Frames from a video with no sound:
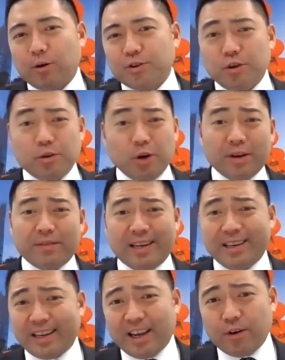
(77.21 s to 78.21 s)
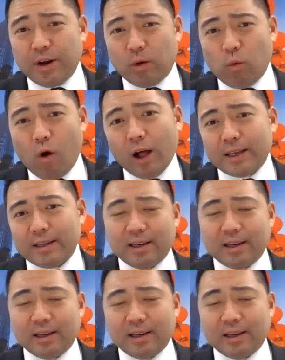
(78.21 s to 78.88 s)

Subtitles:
So you don't even need to carry a wallet.